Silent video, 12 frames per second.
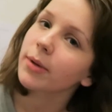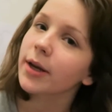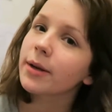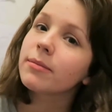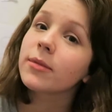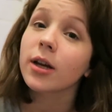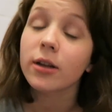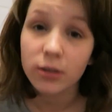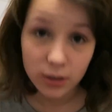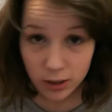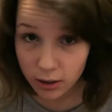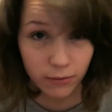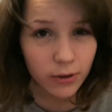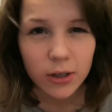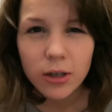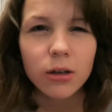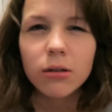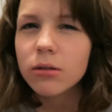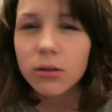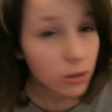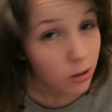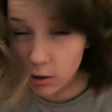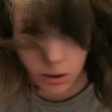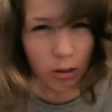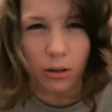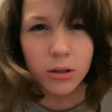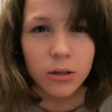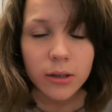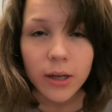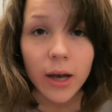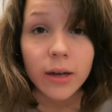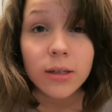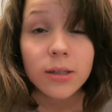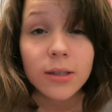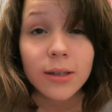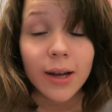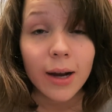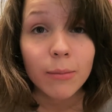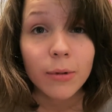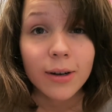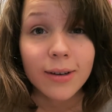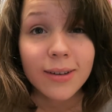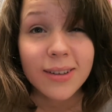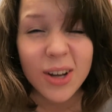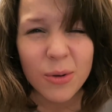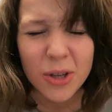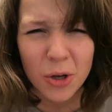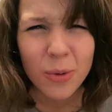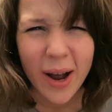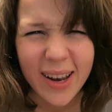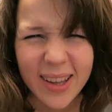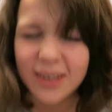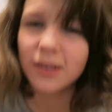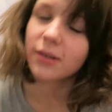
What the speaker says: me 99 videos to get a decent camera. Go you, Helen.